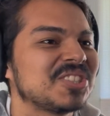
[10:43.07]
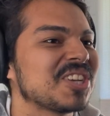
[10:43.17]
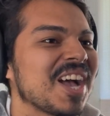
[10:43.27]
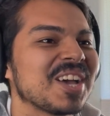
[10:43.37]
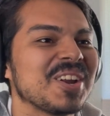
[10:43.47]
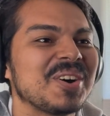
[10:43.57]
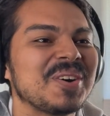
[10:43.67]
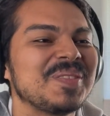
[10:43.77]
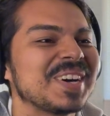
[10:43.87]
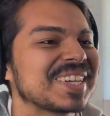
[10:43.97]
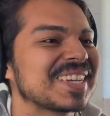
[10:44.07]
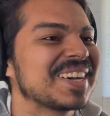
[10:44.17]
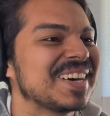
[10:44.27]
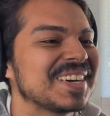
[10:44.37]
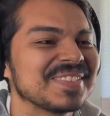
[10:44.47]
Shadow, oh my
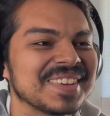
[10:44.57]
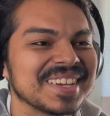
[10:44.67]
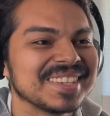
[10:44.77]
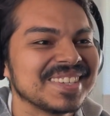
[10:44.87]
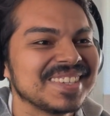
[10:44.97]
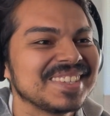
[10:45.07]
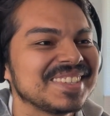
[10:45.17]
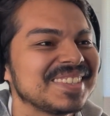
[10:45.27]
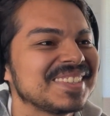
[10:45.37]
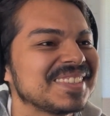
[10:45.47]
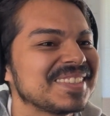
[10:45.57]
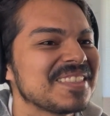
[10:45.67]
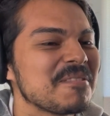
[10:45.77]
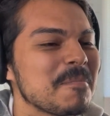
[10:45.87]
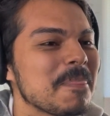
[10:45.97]
god,
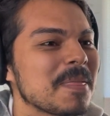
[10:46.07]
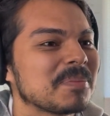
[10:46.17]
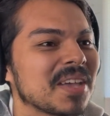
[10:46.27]
man.